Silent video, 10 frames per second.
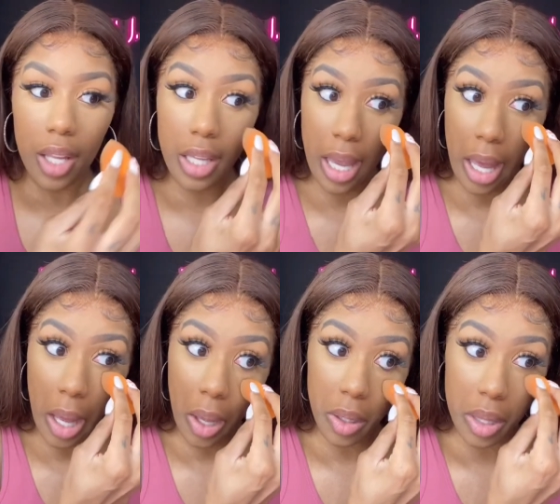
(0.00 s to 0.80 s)

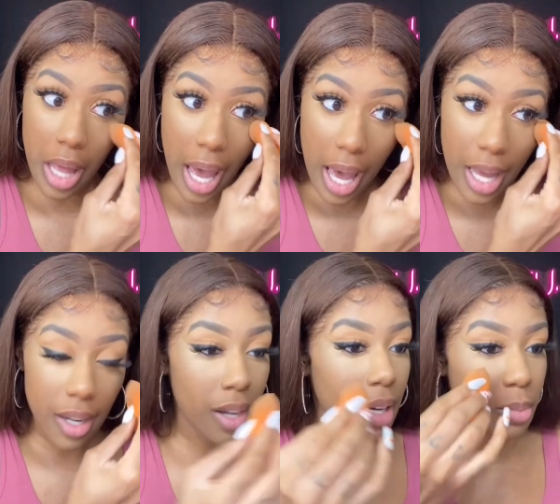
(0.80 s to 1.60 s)
yeah,
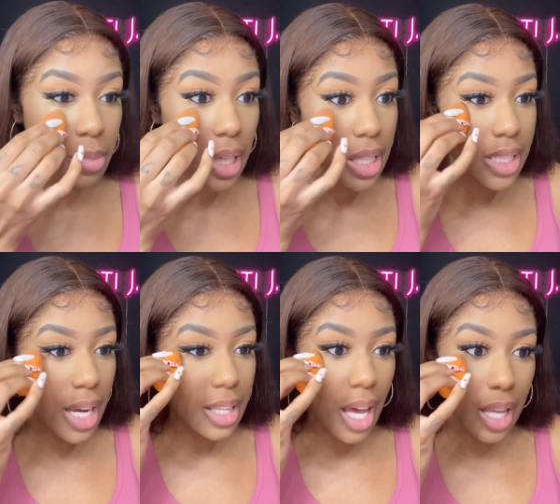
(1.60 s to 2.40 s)
that um, things
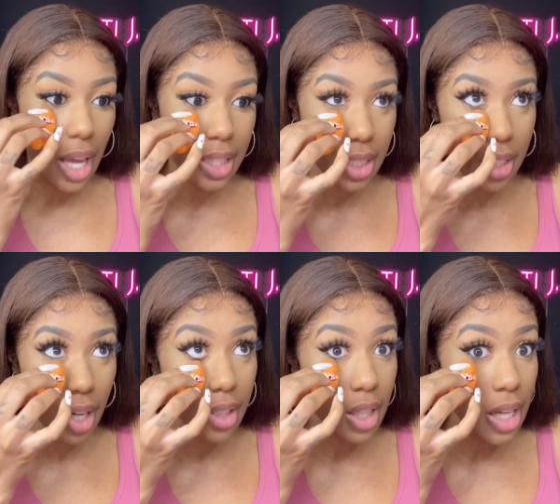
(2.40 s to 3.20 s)
like that, like just
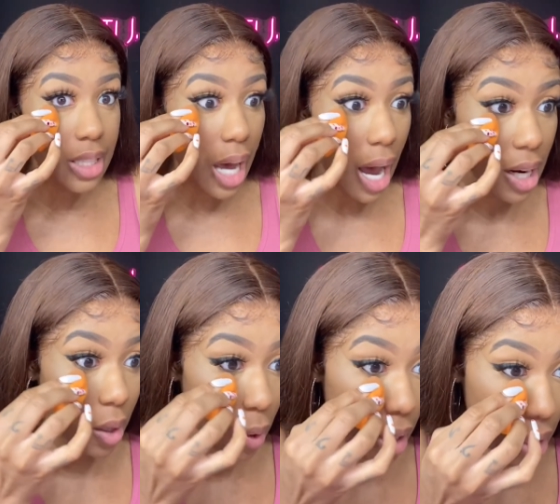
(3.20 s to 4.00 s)
certain things I
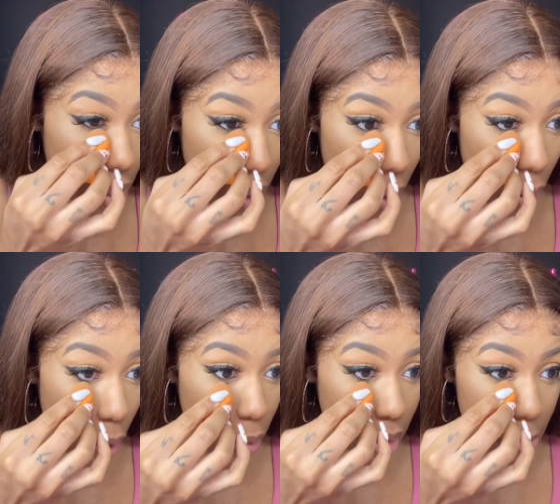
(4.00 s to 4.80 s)
don't care to
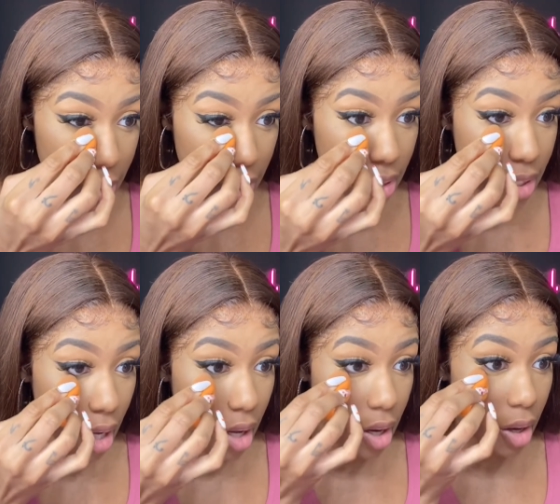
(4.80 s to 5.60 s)
know. Keep it to
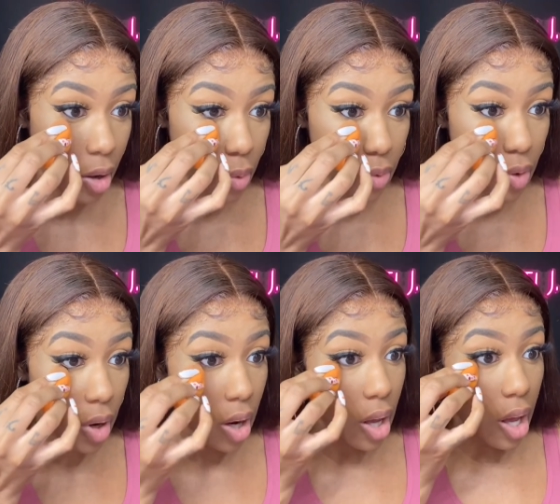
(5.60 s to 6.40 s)
yourself.
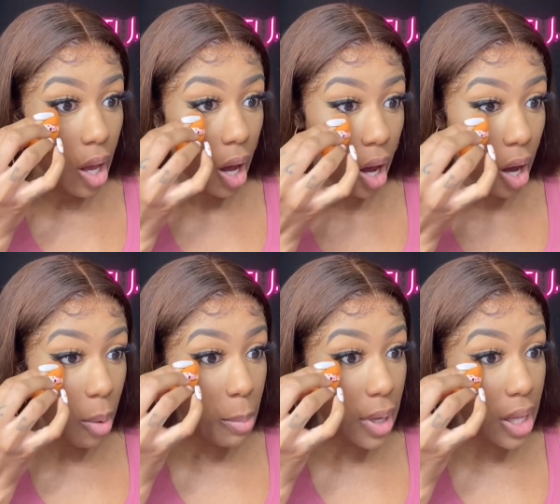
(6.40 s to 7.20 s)

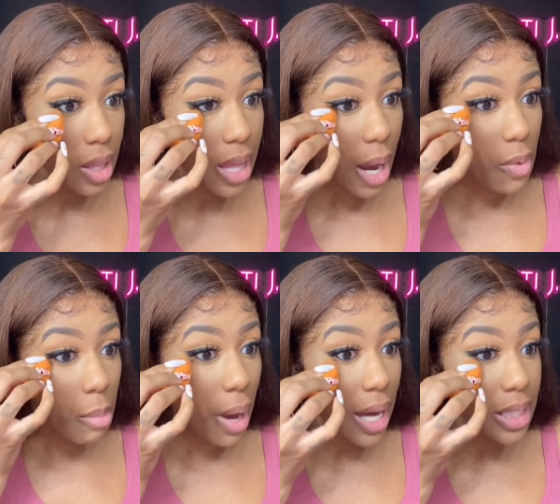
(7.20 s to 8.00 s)
Um, but that
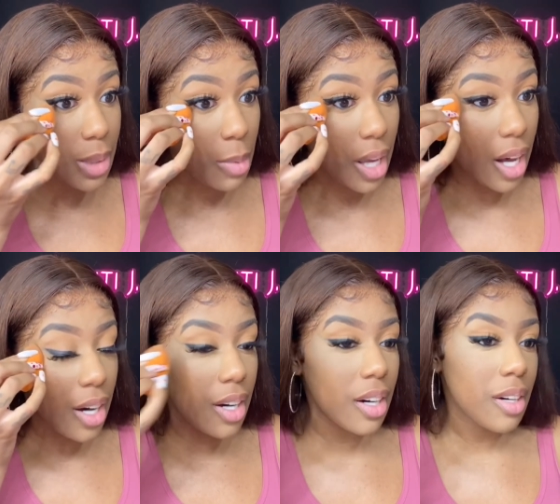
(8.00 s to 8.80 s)
reminds me
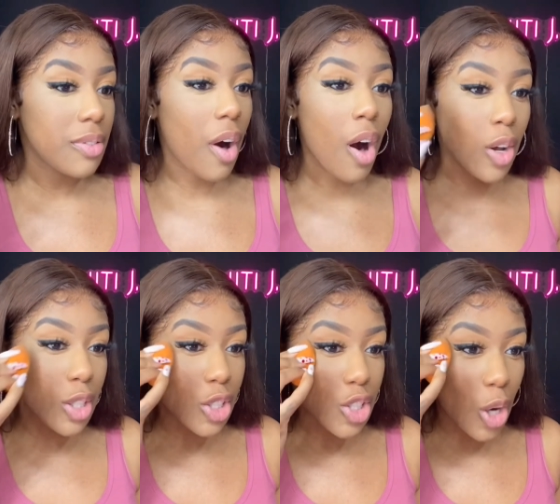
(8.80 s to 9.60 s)
of all
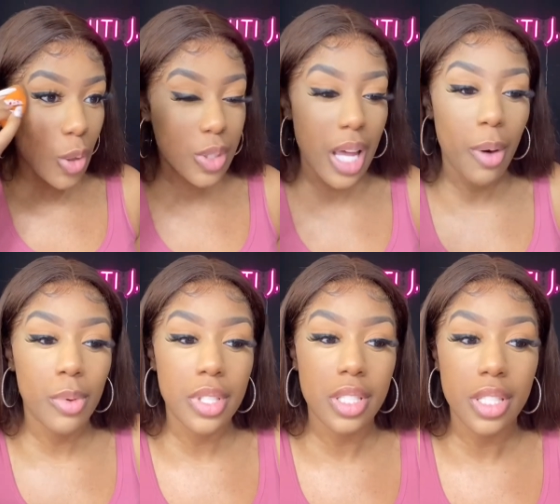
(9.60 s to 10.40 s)
the shows that
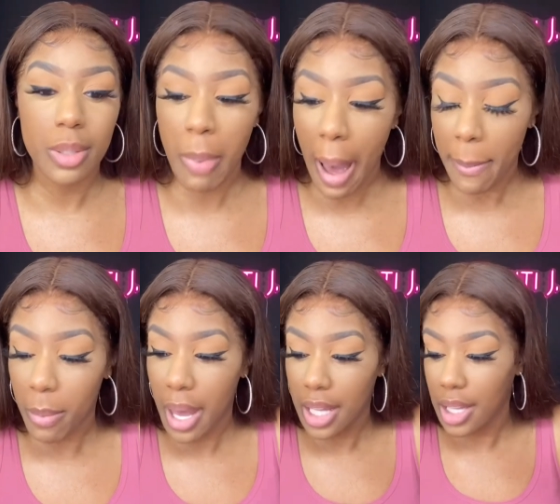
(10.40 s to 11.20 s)
was
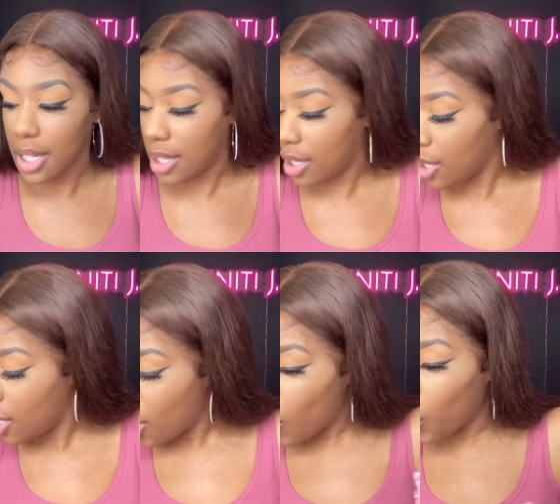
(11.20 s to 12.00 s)
popping back then
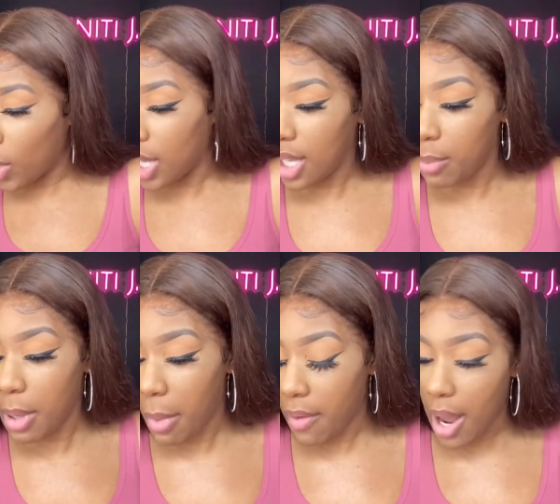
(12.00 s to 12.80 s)
when
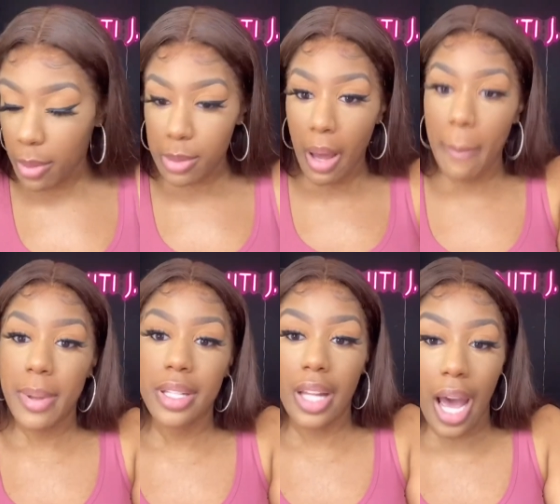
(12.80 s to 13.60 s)
Pimp My Ride was
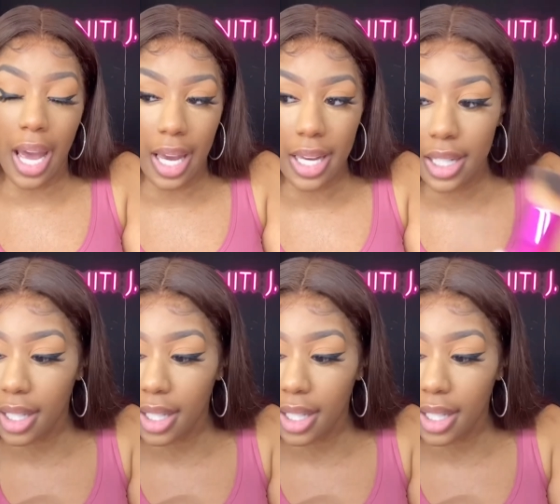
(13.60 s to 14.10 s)
popping, like,